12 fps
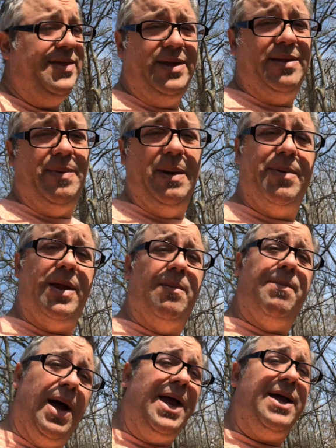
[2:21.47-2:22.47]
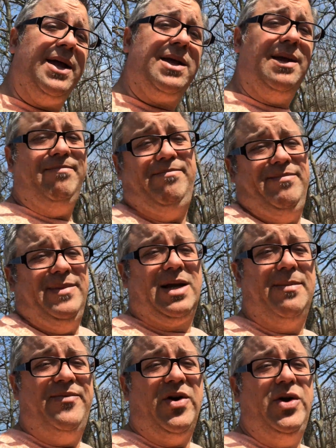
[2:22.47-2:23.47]
the people that are buying it can
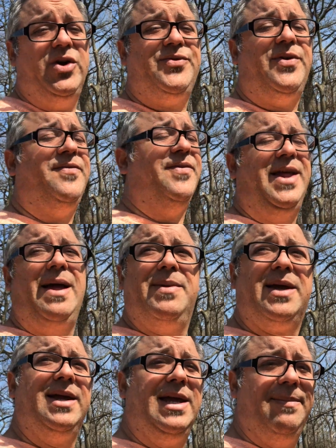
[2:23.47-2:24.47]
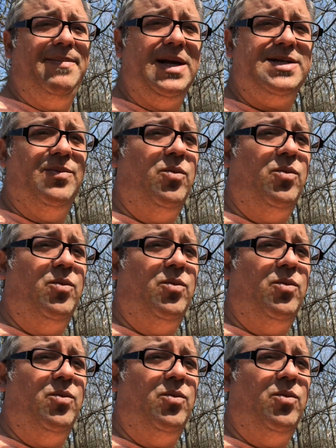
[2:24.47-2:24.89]
very useful for them. They can keep nice and